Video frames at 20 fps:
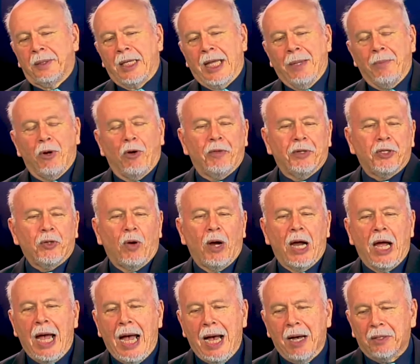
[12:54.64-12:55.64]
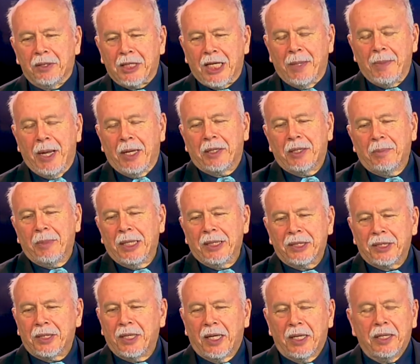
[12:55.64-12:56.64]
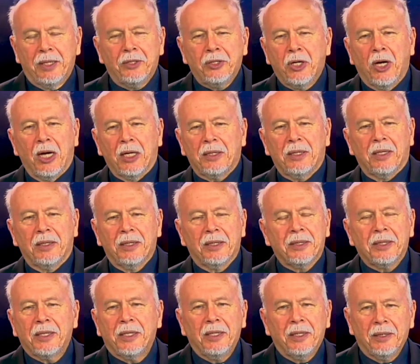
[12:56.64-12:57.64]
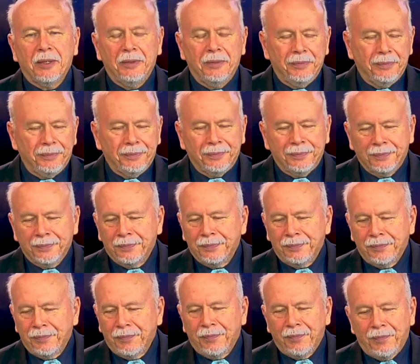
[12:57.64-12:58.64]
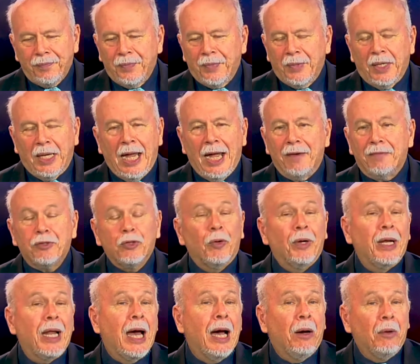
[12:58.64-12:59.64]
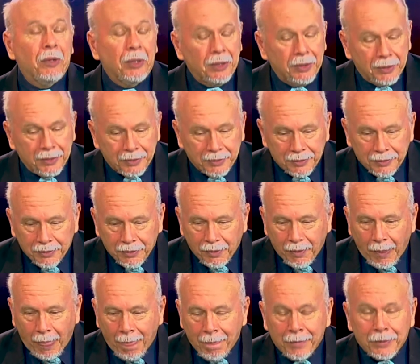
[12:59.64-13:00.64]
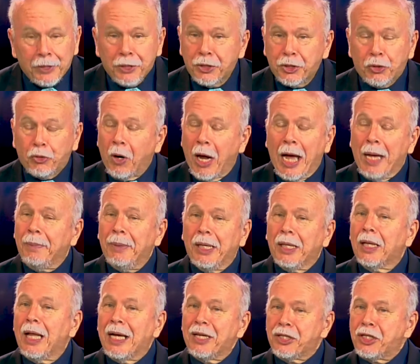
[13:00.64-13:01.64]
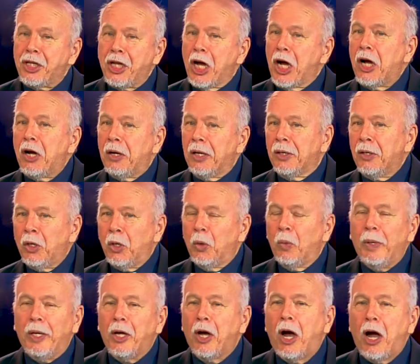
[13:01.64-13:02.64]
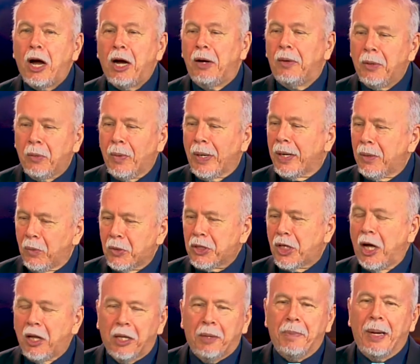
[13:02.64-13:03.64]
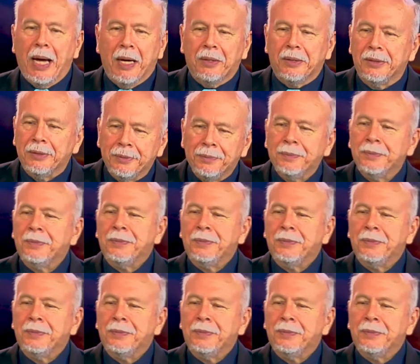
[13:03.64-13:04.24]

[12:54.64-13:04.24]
Came over to our house, came out to my study, talked to this kid after an hour. Describing last year and who we are and what it was all about.